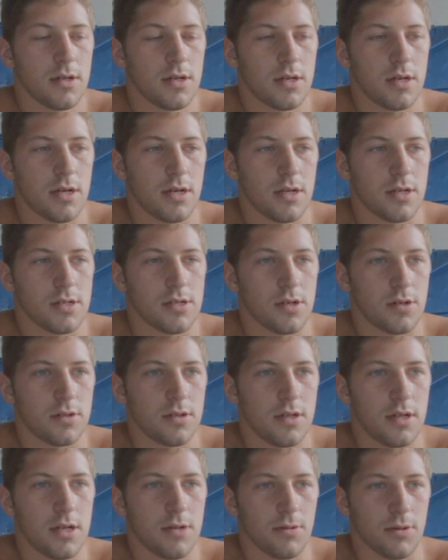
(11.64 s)
And so
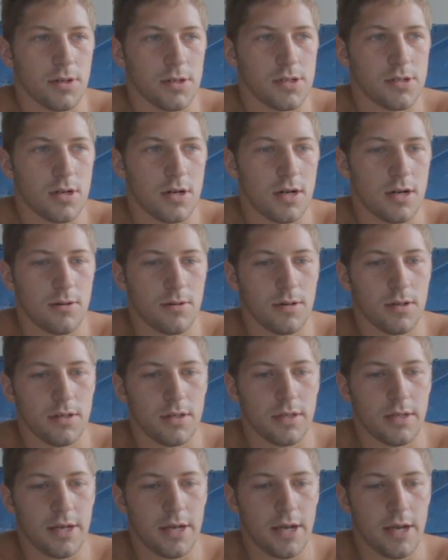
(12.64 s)
today we're going to start out
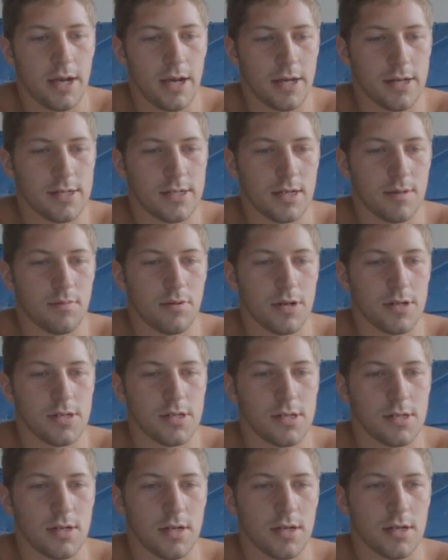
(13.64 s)
with handstand
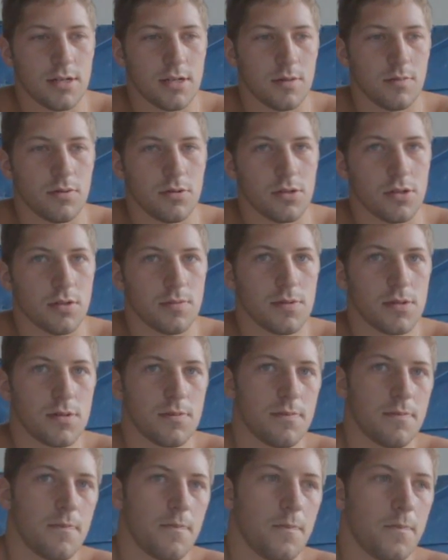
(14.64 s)
presses and handstand push-ups.
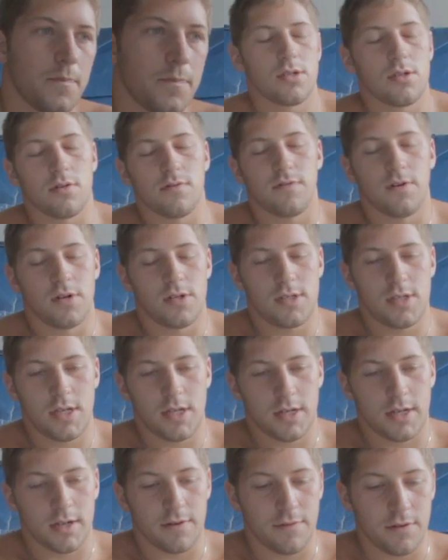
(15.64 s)
So first
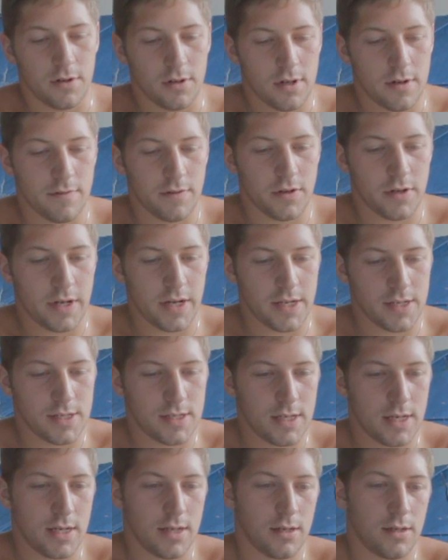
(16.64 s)
thing, if you don't have a good
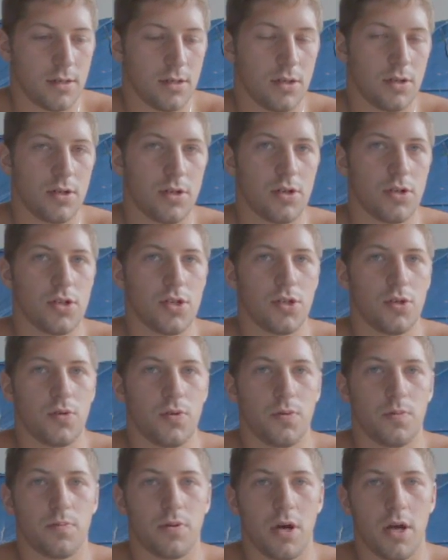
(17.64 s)
handstand,
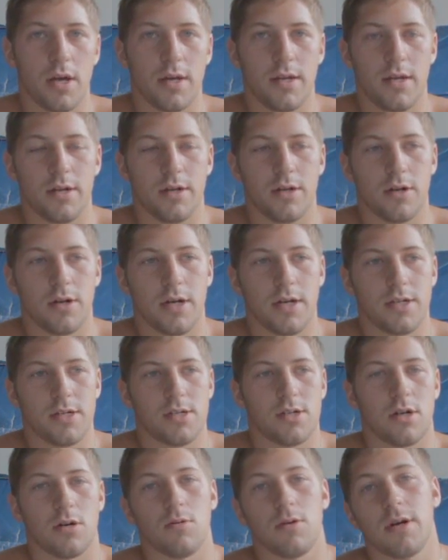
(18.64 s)
you probably need to go ahead and
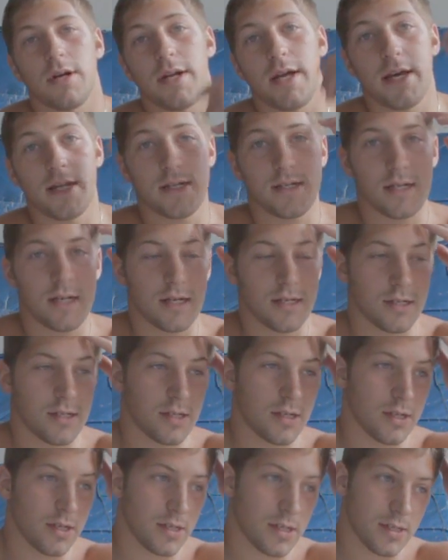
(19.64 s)
start working handstands
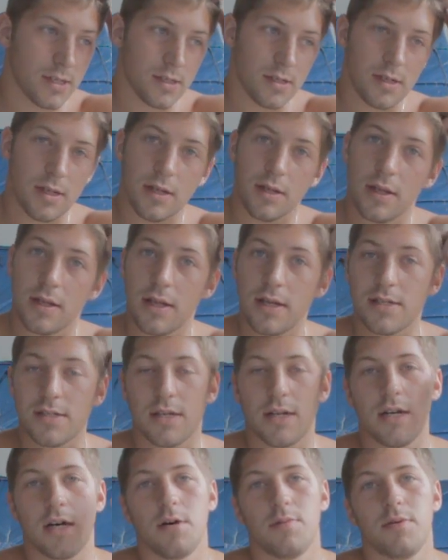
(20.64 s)
because that's
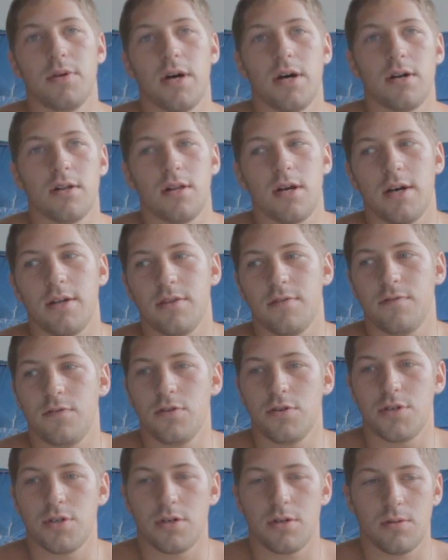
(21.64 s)
going to help you out a lot in the
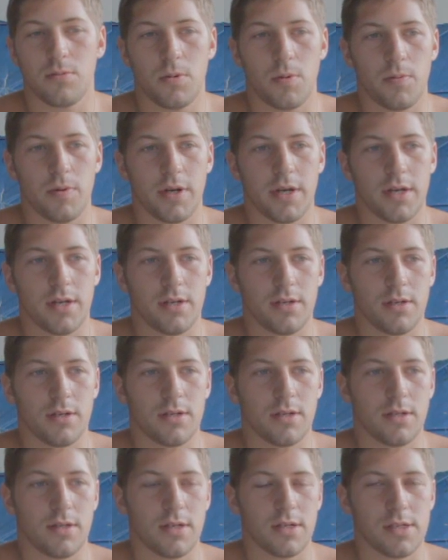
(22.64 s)
future when we get
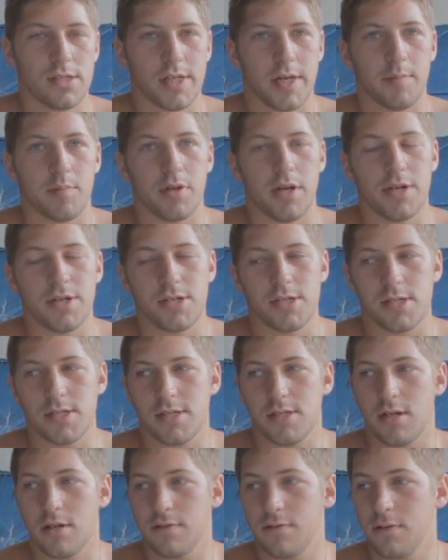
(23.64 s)
into things like planches and
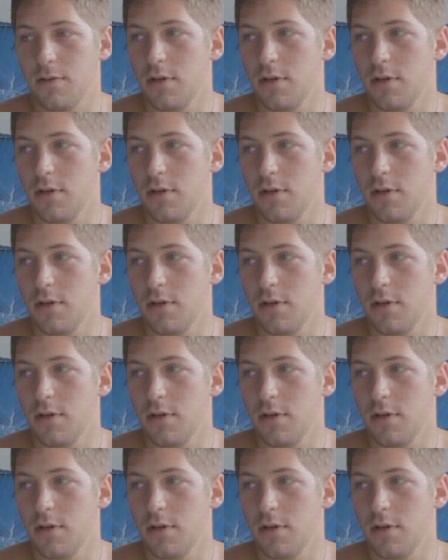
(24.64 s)
stuff.